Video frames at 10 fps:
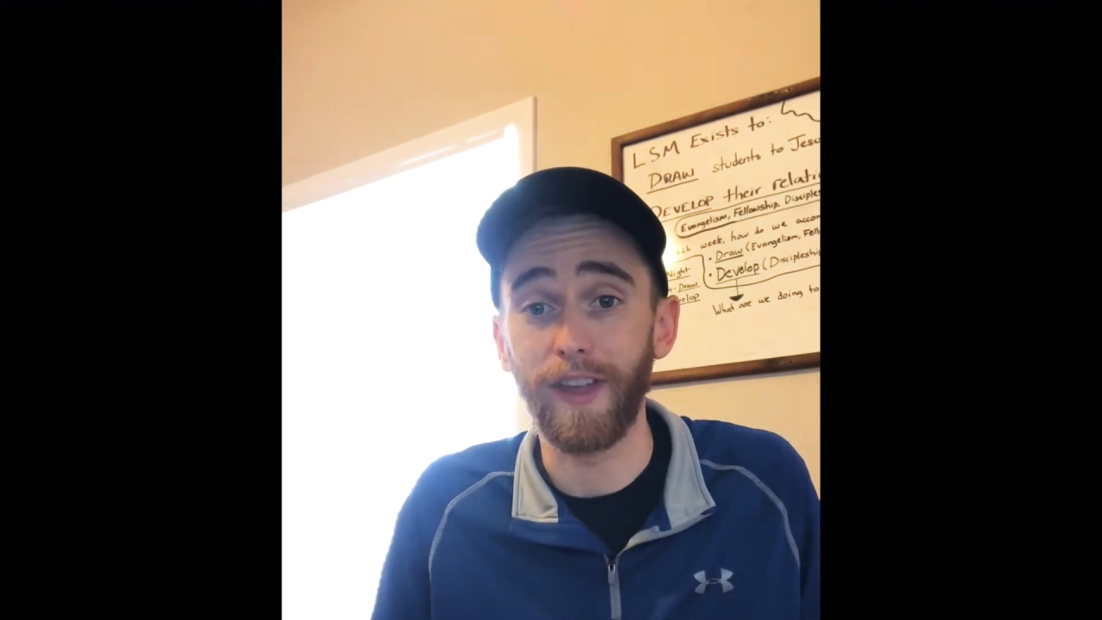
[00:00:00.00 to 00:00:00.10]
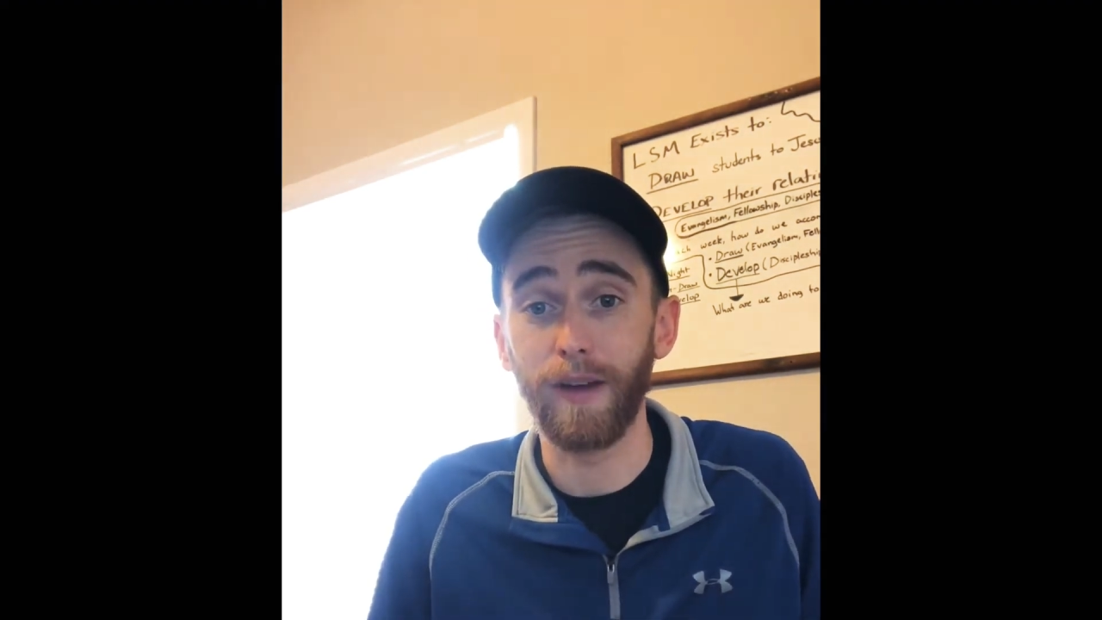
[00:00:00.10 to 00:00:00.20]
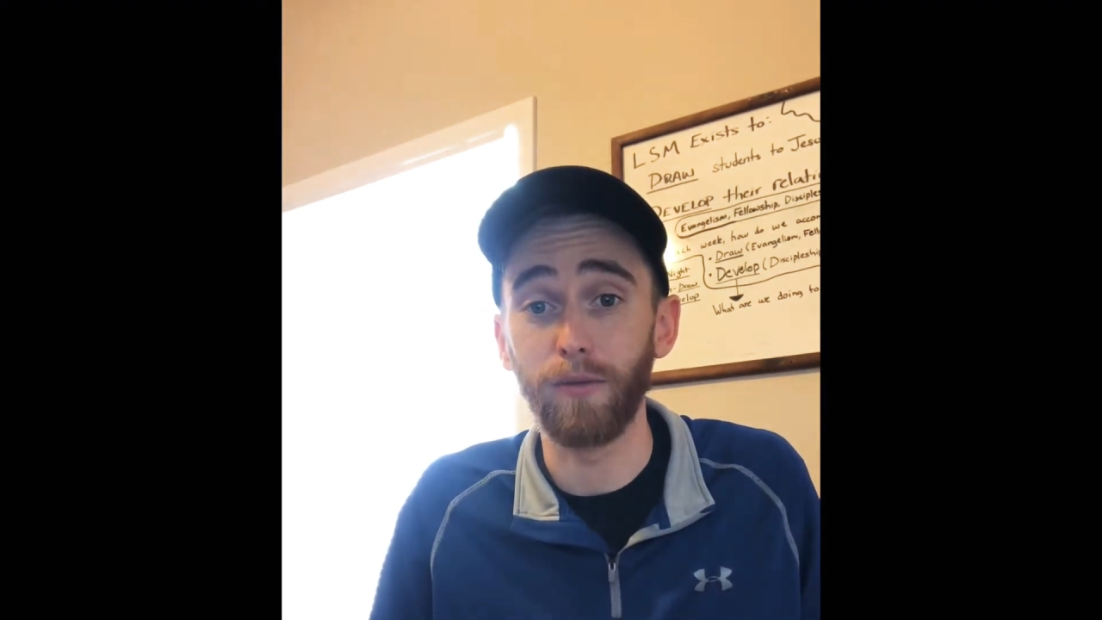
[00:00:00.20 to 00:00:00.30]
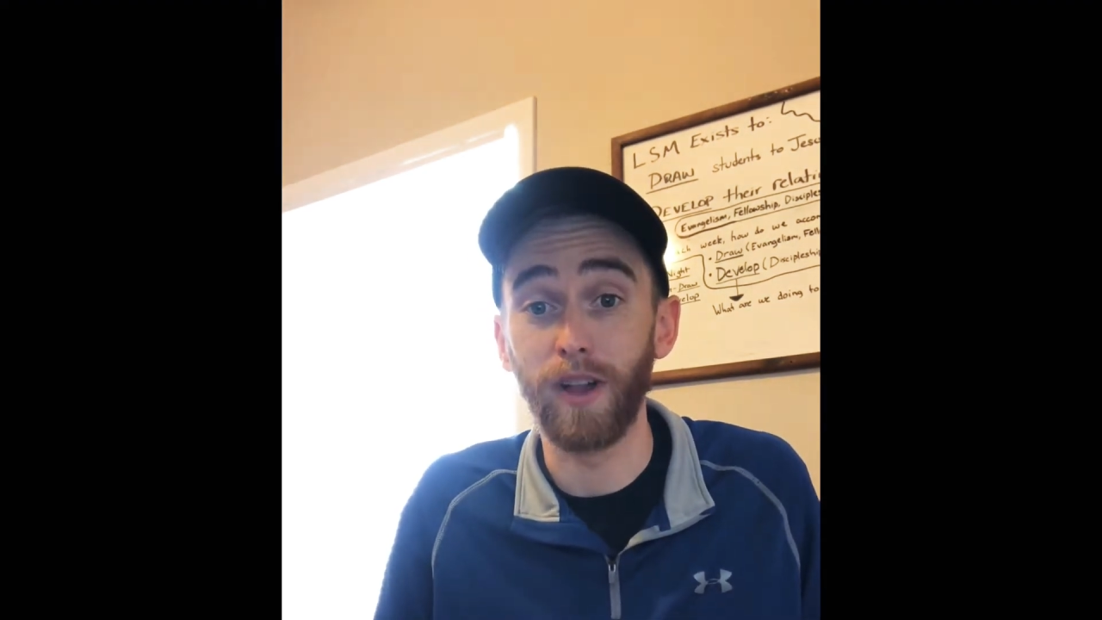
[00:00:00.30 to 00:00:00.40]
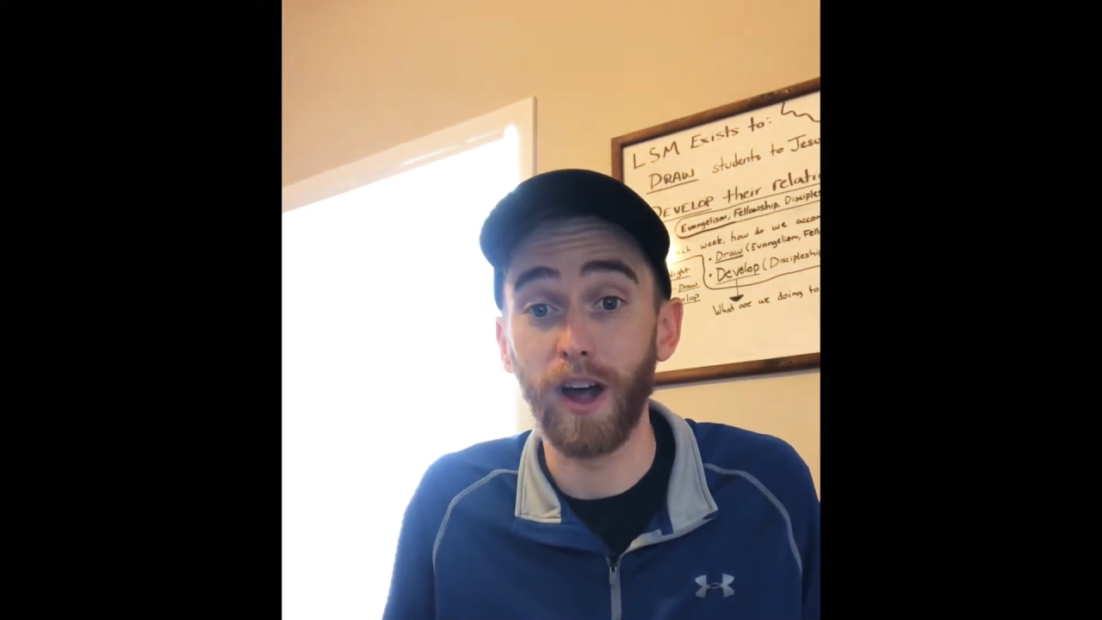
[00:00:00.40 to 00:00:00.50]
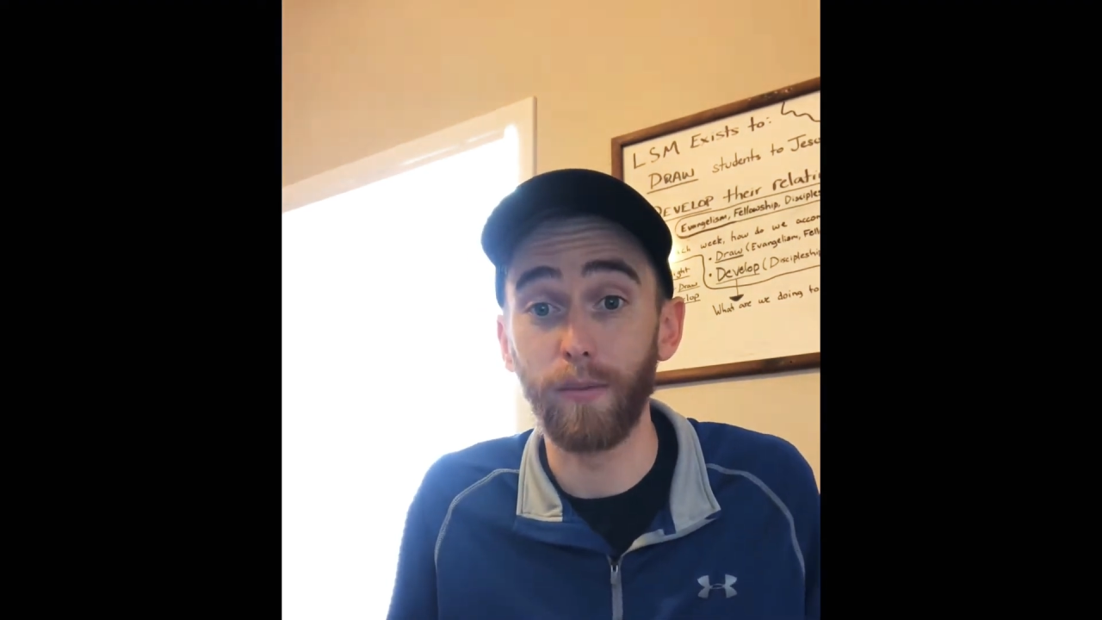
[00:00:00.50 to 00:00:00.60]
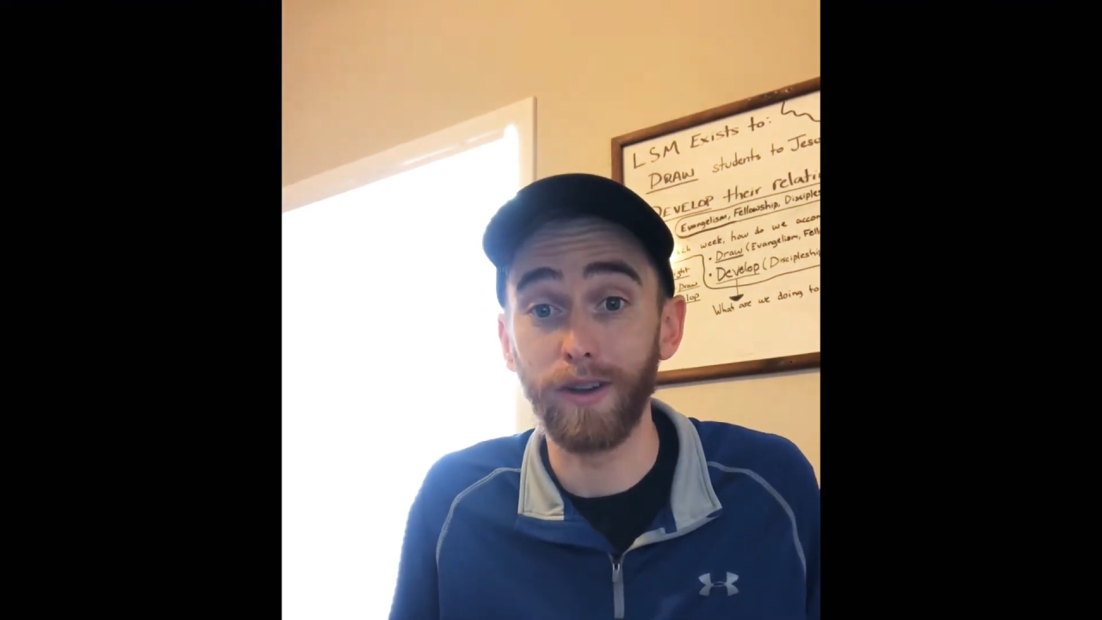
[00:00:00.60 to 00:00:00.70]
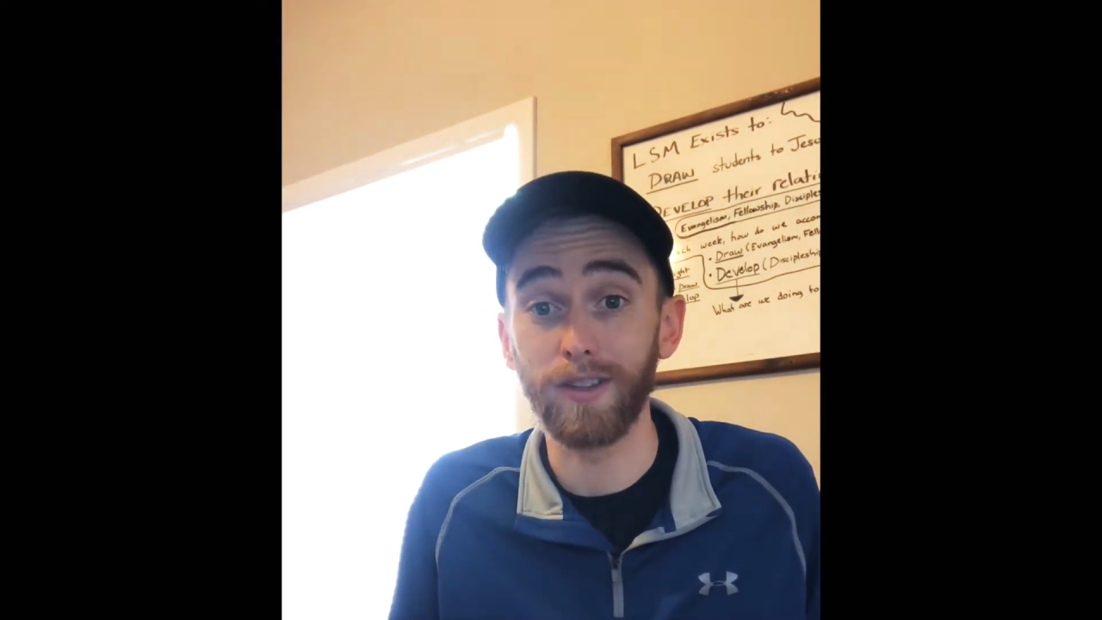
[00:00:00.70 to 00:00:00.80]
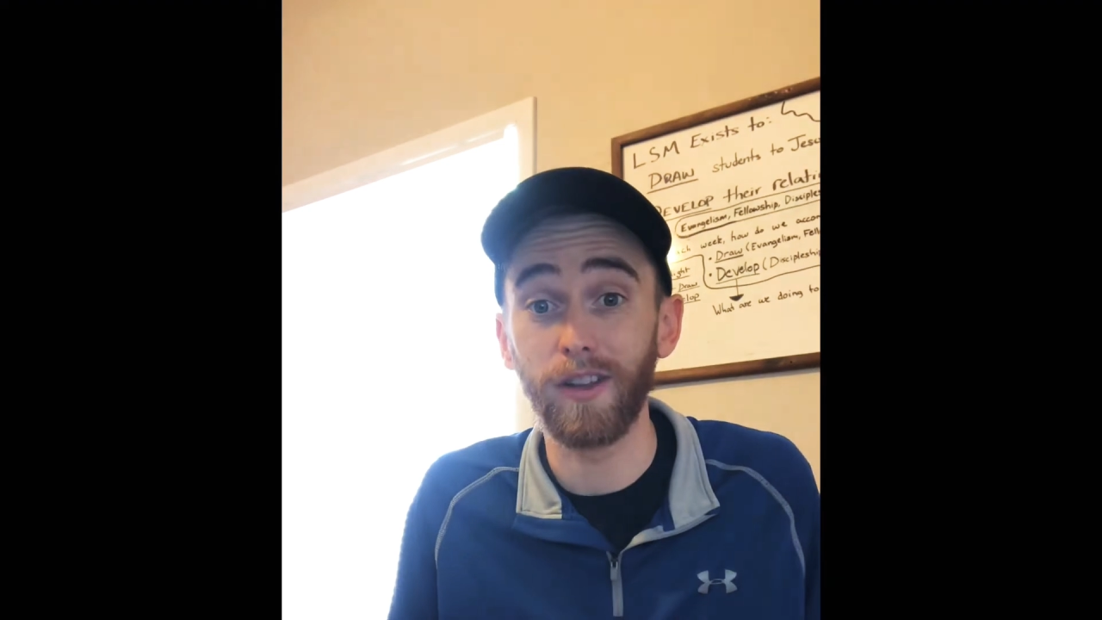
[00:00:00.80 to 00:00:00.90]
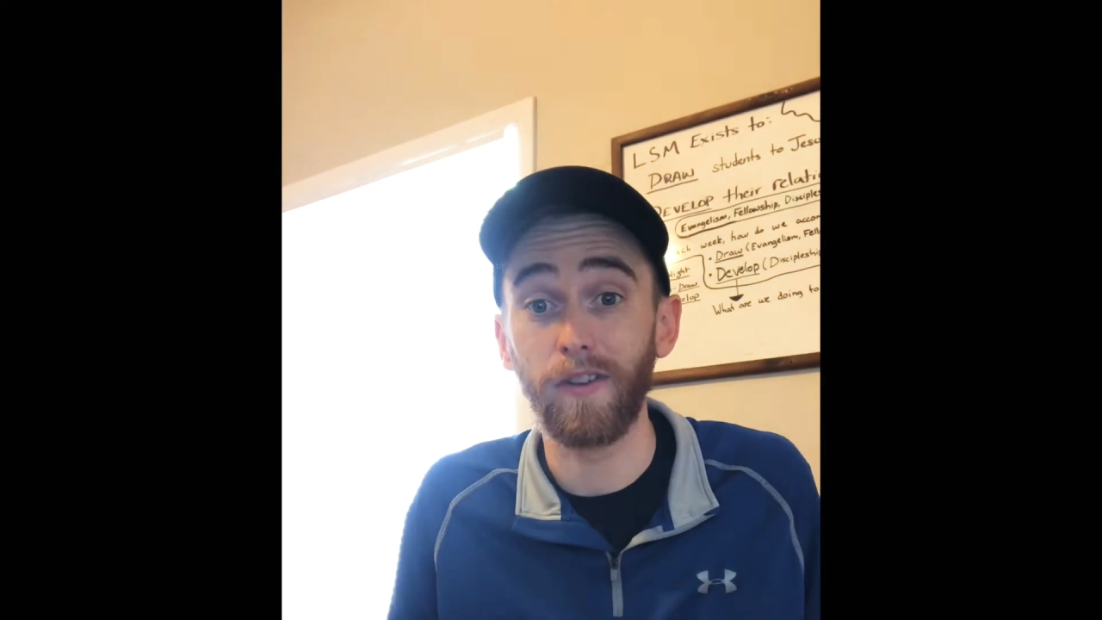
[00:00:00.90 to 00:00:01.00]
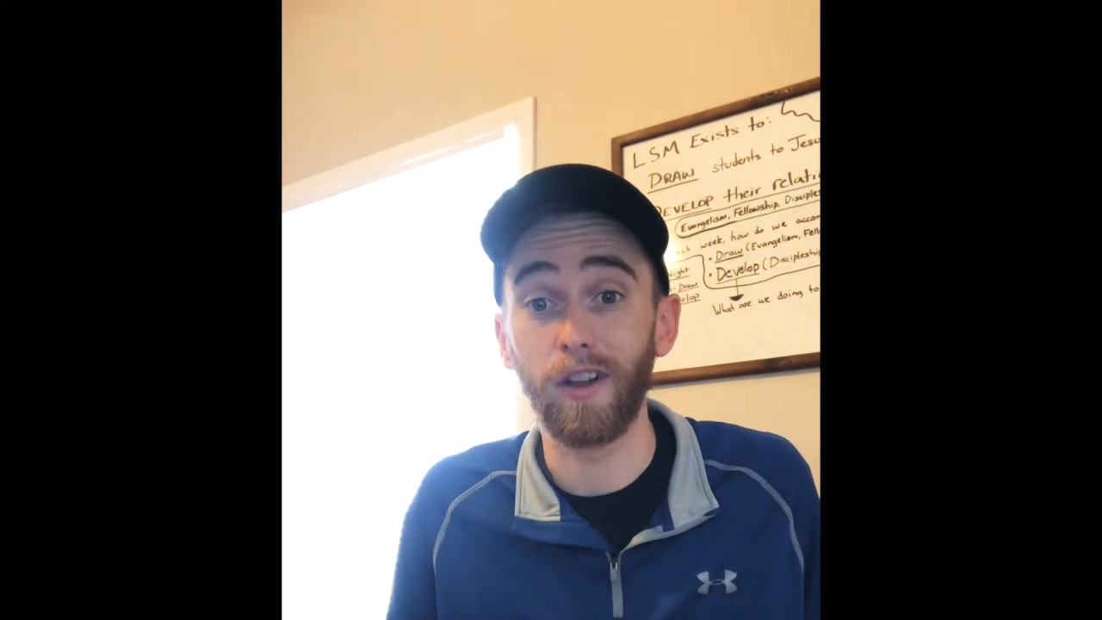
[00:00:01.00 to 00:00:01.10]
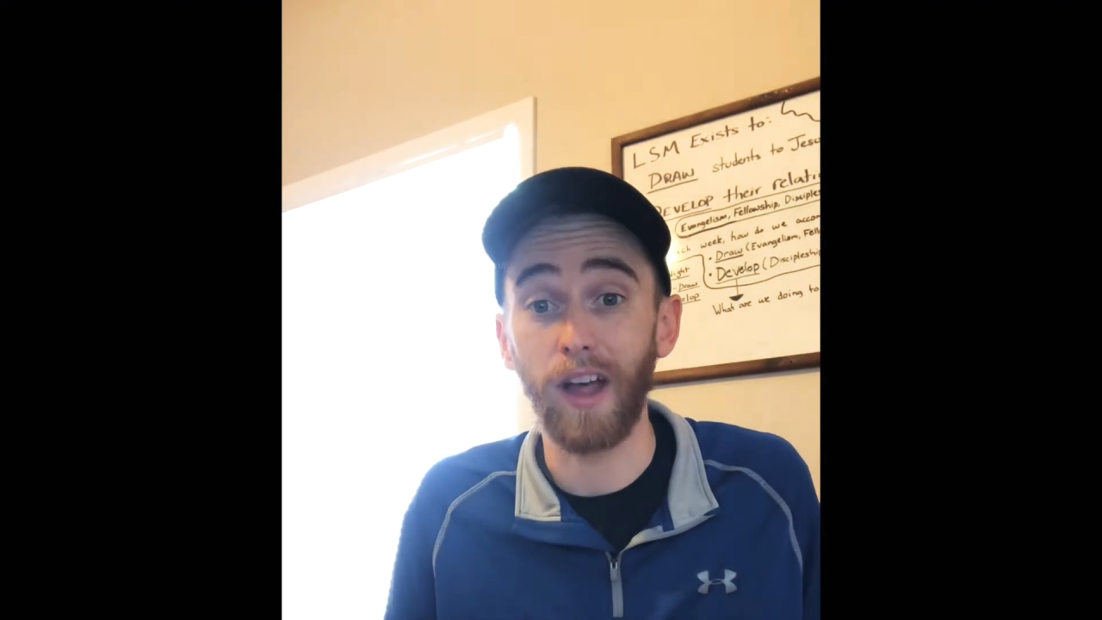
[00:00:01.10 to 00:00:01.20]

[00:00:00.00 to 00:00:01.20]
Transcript: that will help us live our